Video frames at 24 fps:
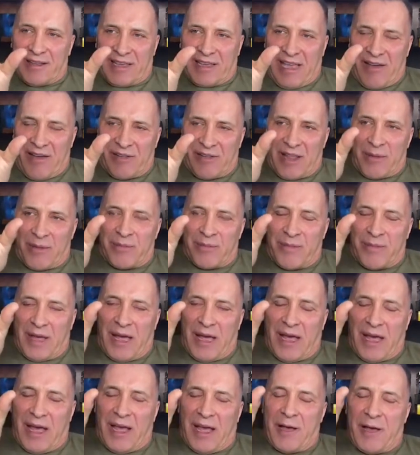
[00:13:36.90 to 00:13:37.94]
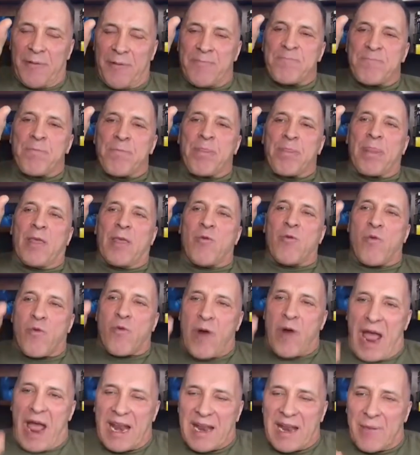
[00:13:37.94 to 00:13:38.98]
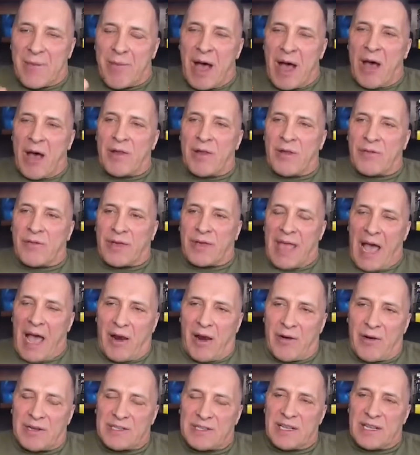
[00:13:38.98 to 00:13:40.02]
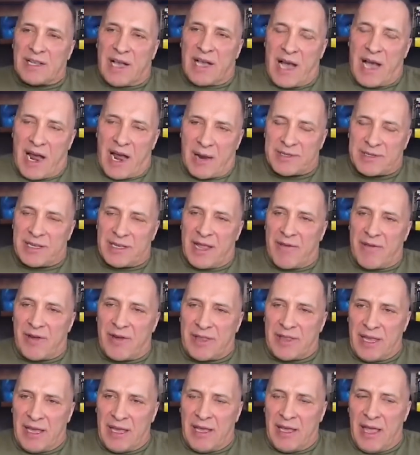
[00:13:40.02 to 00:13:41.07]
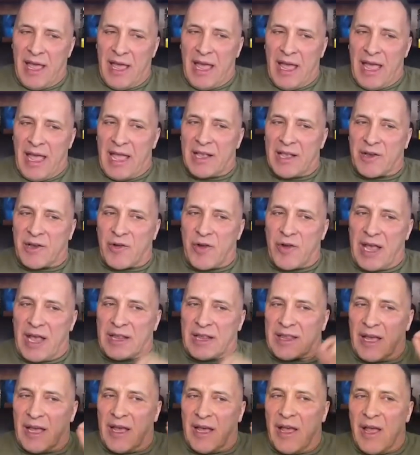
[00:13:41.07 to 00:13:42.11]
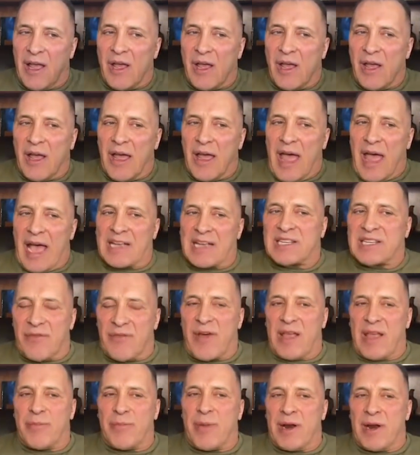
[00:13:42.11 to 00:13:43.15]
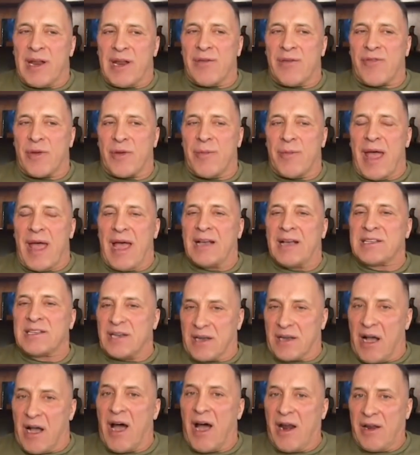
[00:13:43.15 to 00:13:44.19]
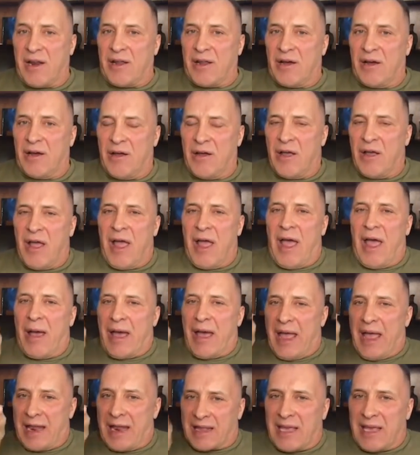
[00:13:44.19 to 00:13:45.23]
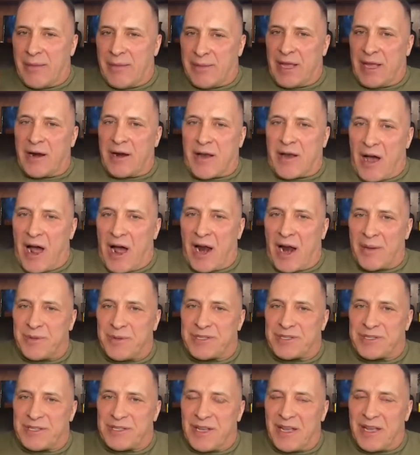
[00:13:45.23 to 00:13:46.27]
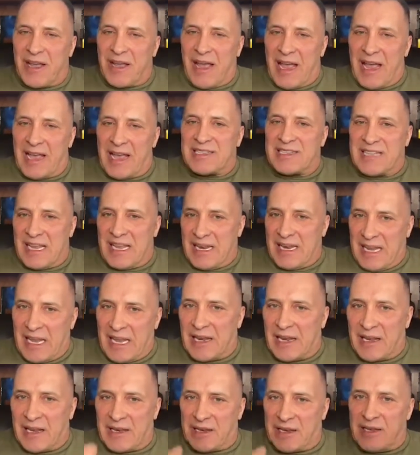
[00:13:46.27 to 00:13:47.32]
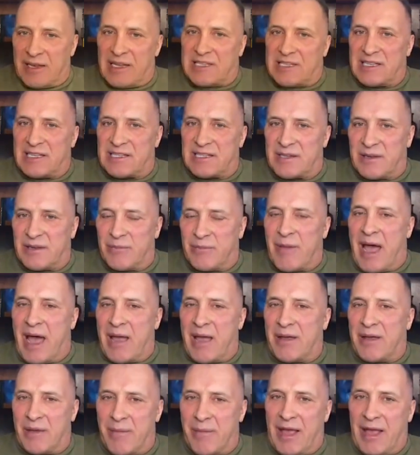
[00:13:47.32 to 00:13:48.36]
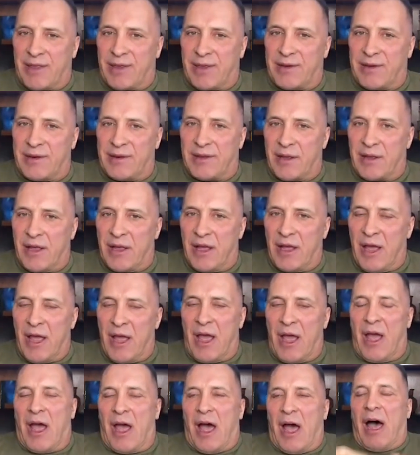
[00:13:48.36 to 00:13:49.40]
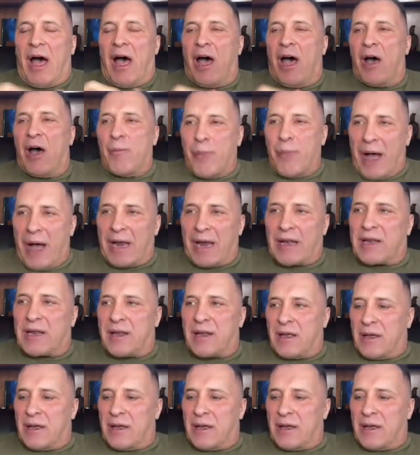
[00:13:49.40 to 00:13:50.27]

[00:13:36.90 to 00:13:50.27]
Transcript: give them um, right amount of calories and carbs and everything, and create the extra fat burning from extra cardio, and keep their carbs as they need it. This is my method, but